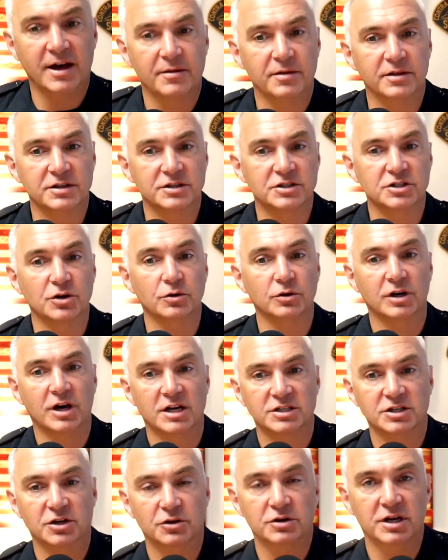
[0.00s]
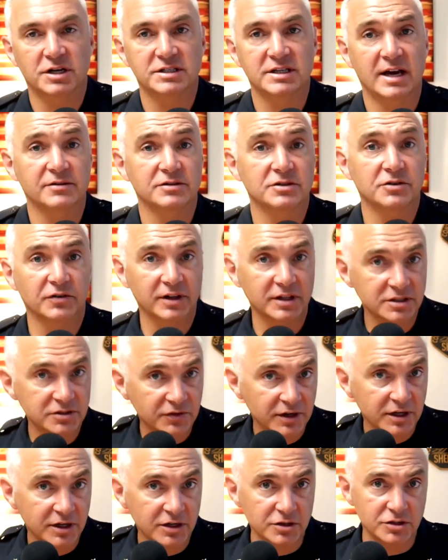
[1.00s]
So Costco does have surveillance
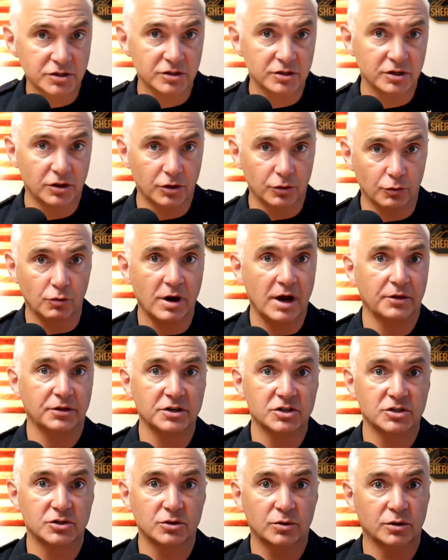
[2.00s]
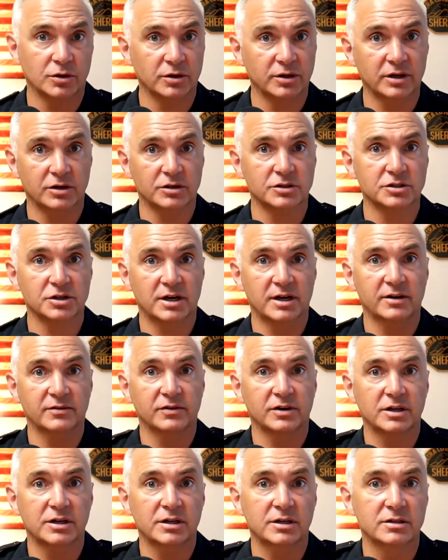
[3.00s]
videos throughout the store. They also have
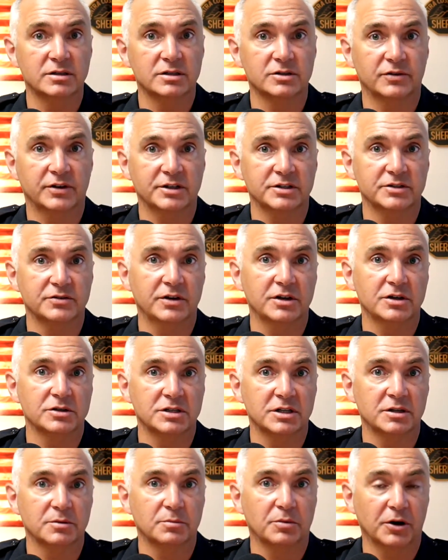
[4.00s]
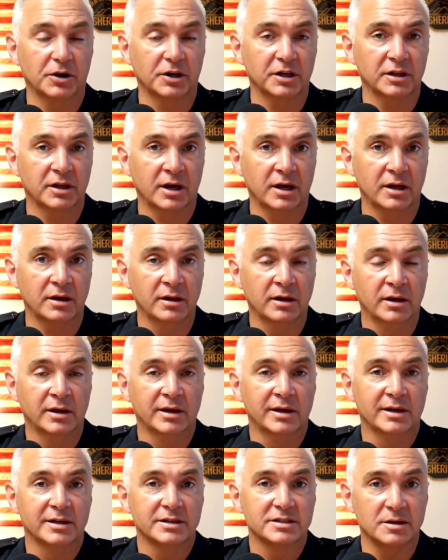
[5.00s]
good surveillance videos in the parking lot.
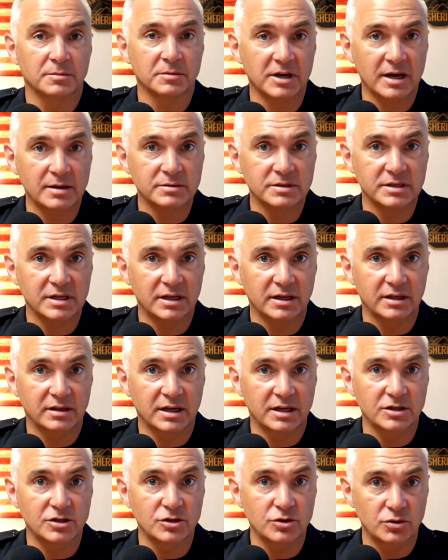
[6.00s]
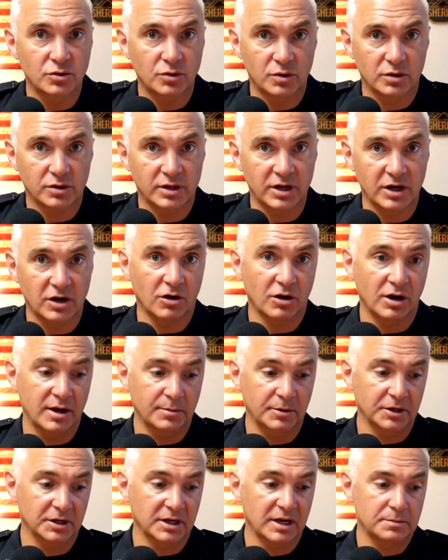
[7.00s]
Sometimes they are able
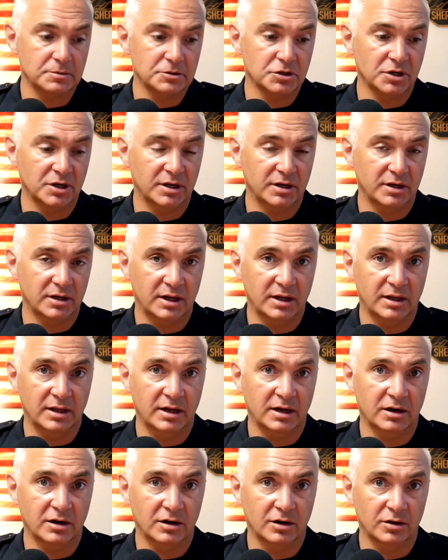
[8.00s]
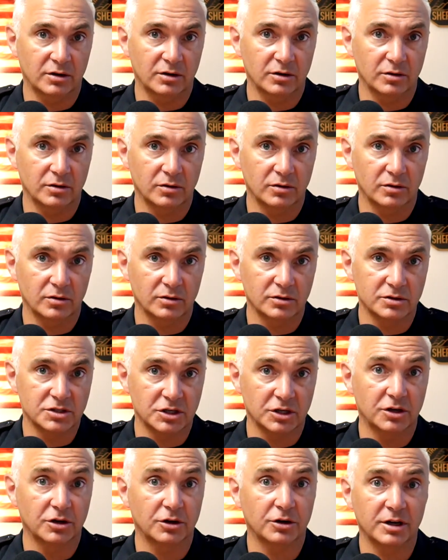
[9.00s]
to capture it, and their
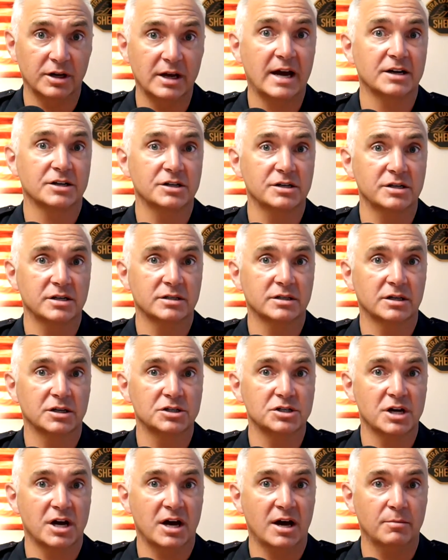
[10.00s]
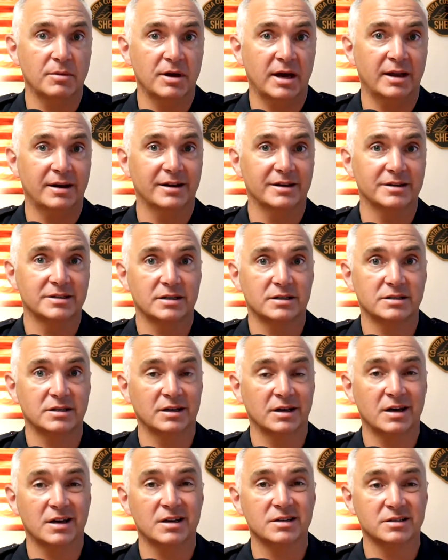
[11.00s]
security actually does a good job at assisting
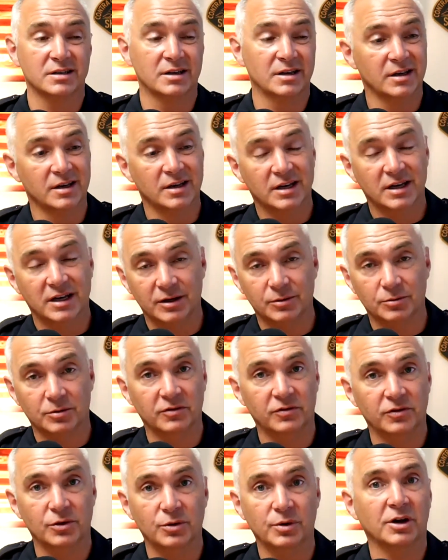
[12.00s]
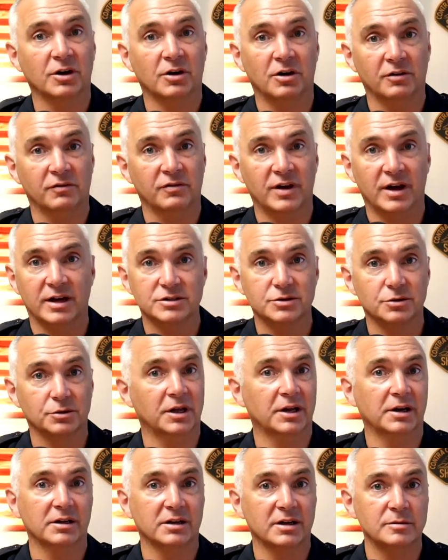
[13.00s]
us in reviewing all of that. So a
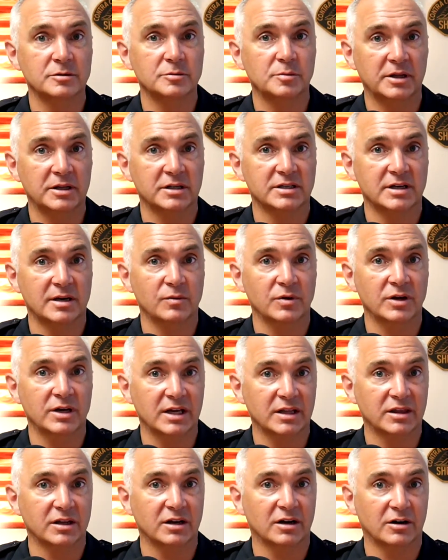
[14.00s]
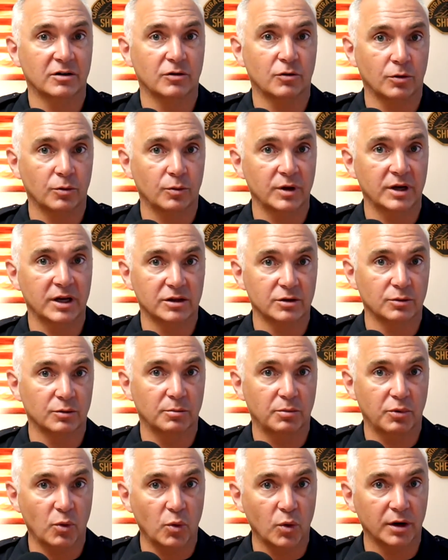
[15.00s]
lot of times by the time we get there or we get the
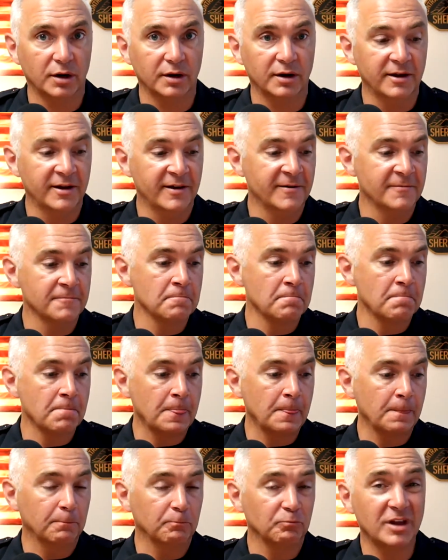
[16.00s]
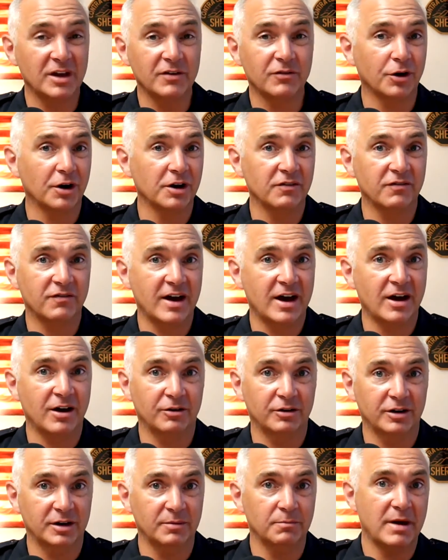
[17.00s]
report, they've already
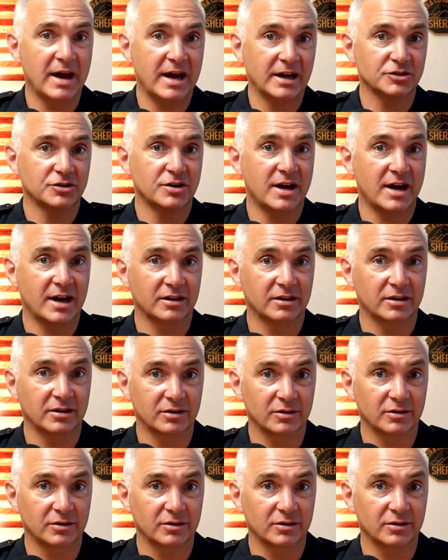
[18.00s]
found and backtracked